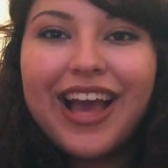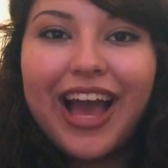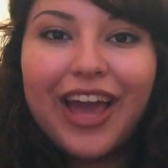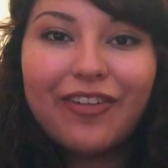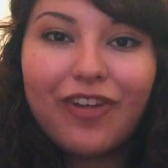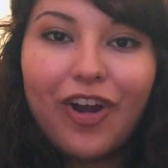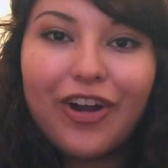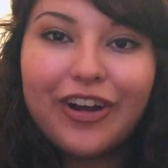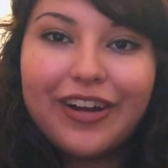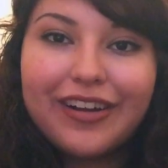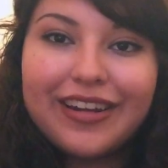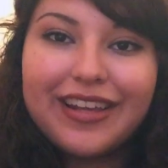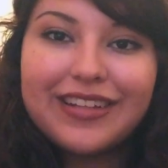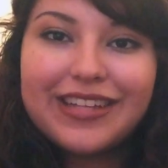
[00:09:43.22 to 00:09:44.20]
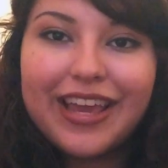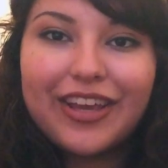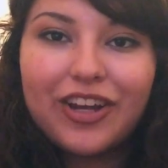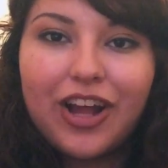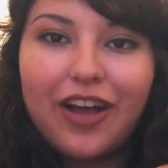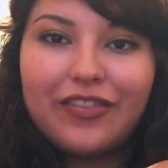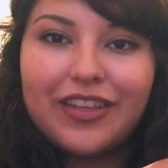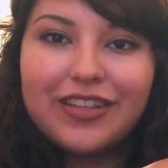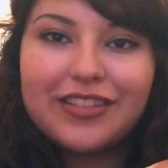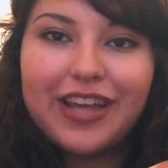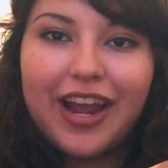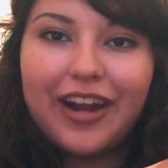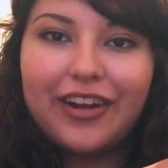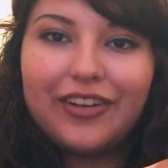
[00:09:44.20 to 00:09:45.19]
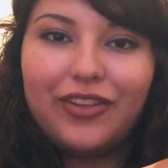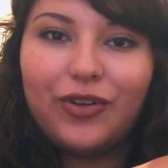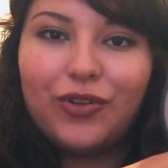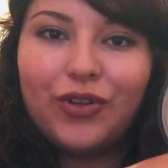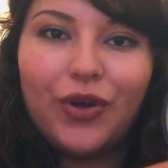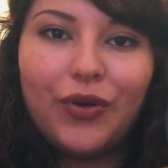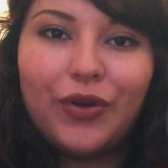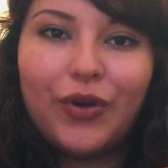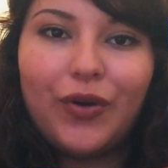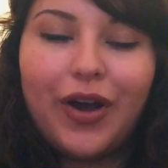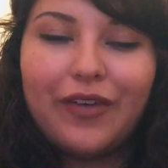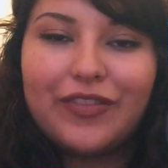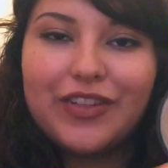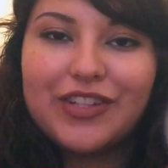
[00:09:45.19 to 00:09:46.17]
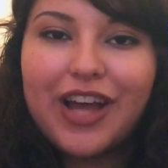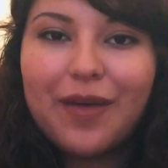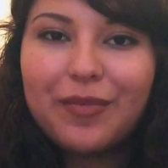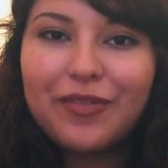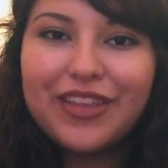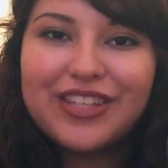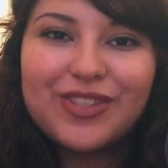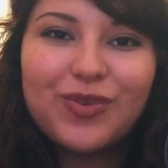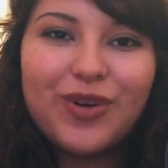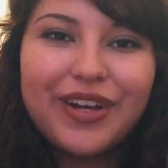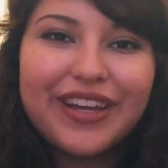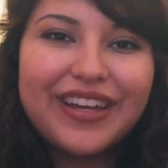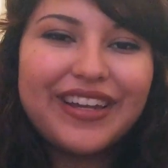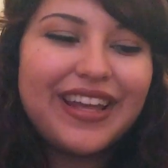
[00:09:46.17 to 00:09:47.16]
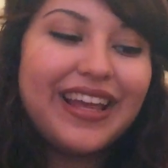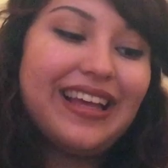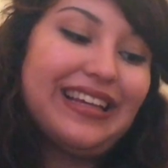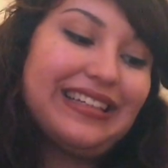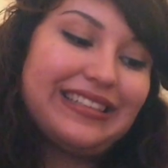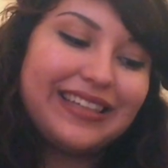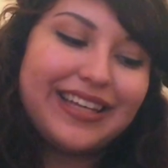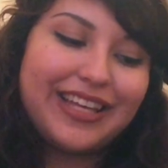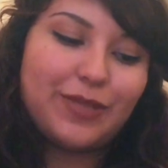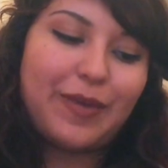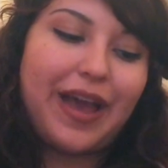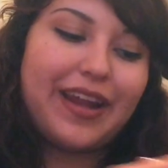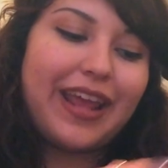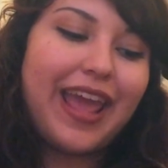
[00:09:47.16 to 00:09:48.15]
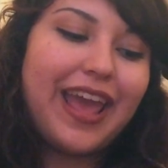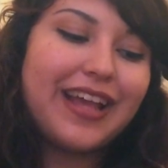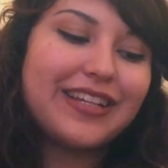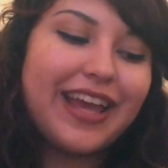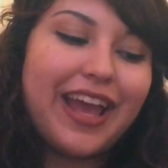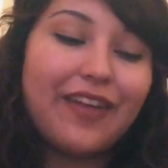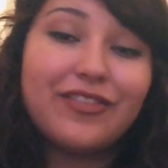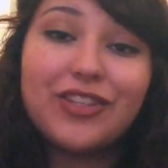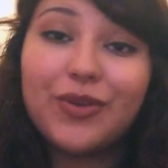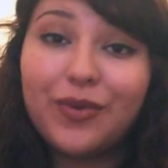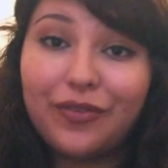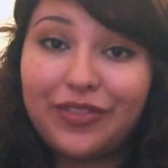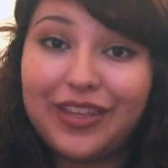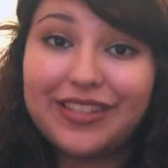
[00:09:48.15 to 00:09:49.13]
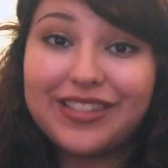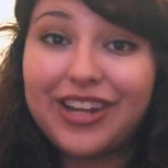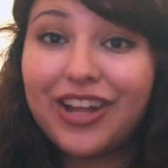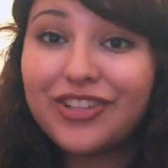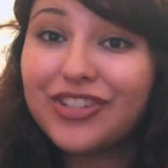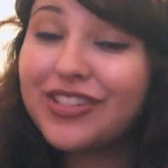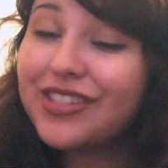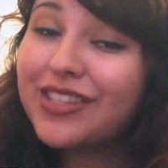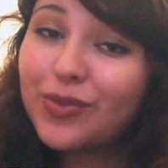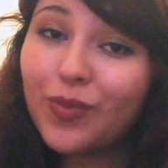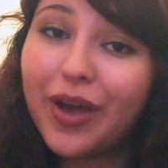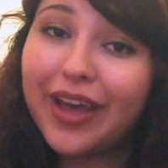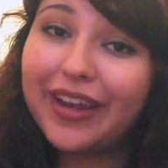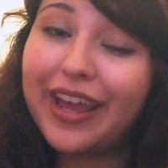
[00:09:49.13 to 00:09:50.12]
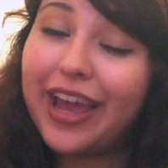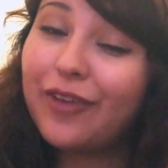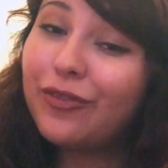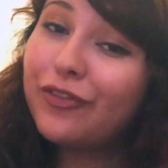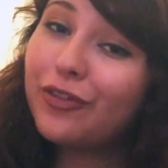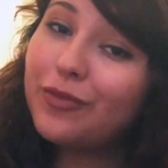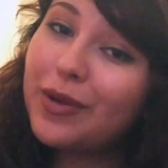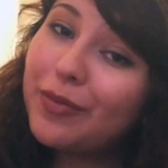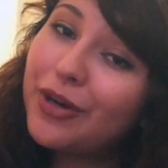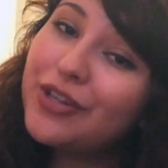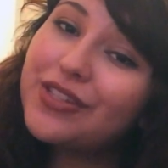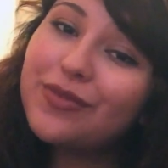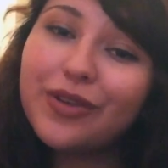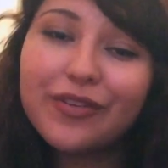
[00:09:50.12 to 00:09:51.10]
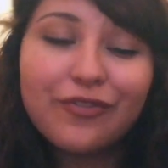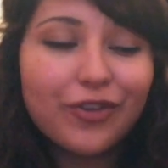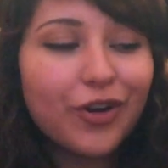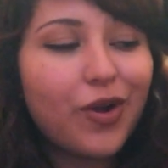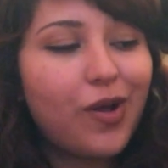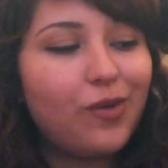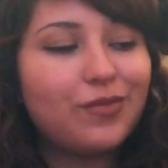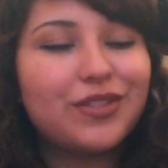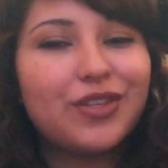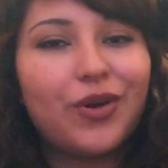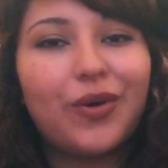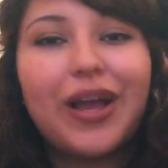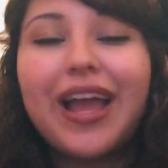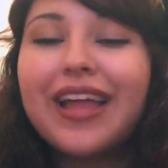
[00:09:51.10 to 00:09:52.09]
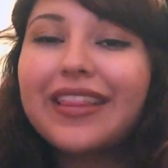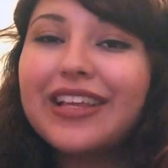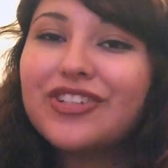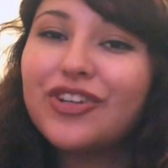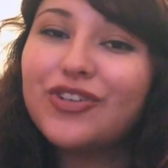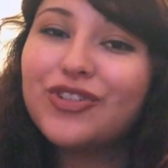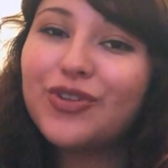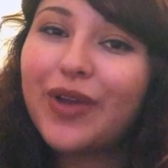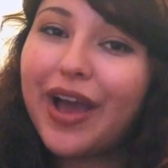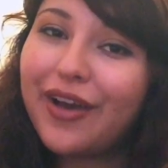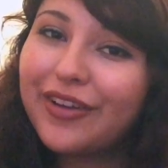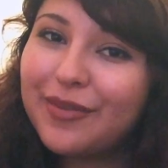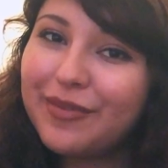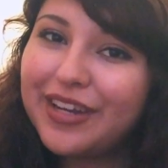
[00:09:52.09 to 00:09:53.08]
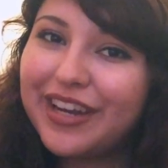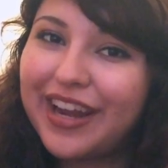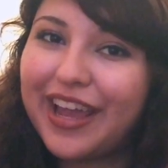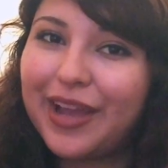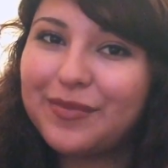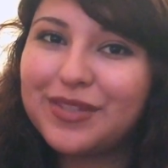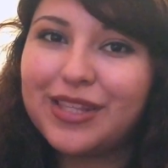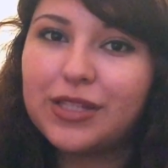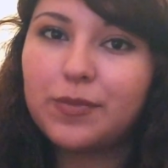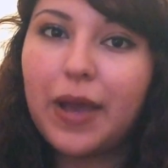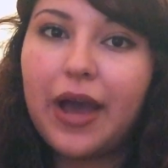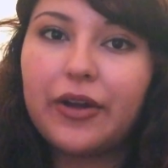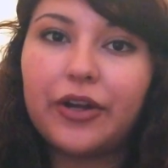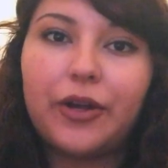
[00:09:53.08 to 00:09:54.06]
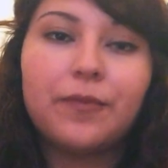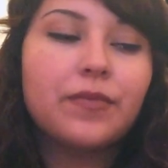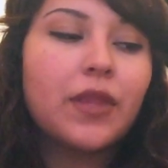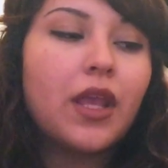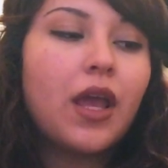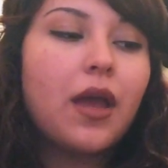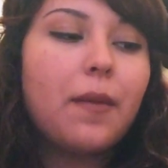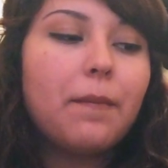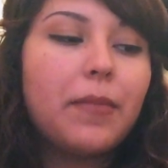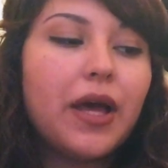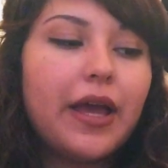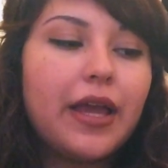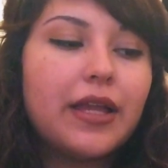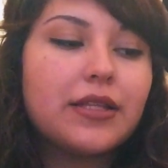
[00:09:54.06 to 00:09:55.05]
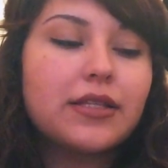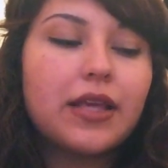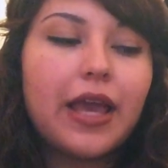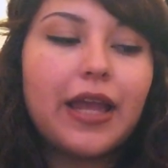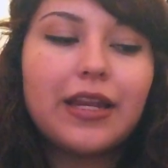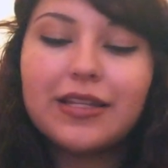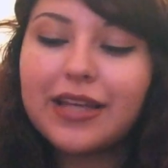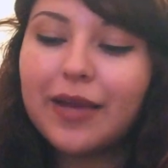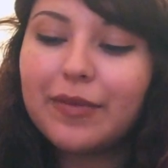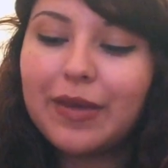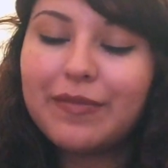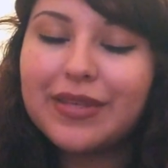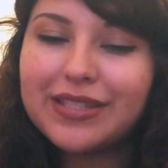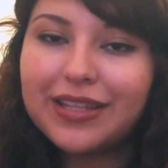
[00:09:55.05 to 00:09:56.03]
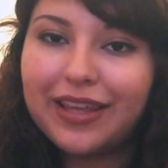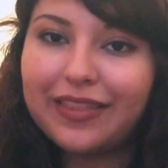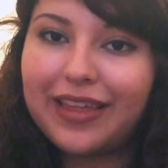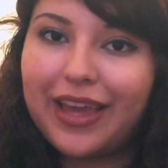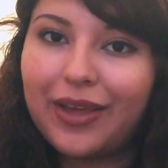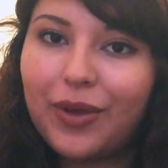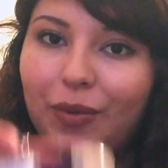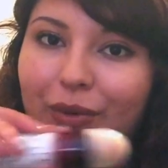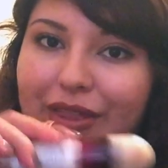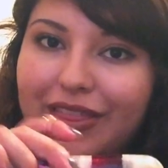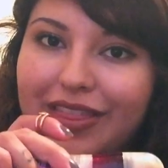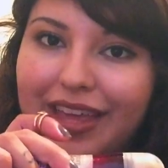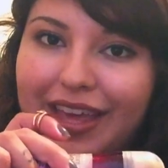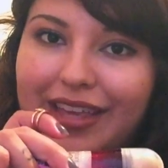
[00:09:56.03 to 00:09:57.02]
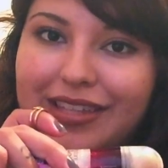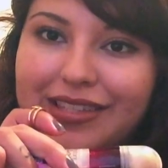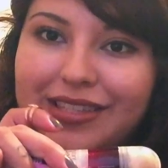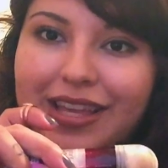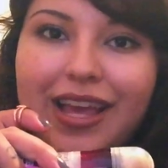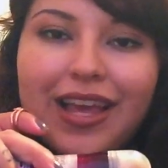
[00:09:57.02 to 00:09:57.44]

I've already taken off the entire little logo off the top of this one. It's bad. And I have two of these, not just this one. I have one for my purse and one for home. So that shows you how committed I am to this powder. But anytime I miss anything with this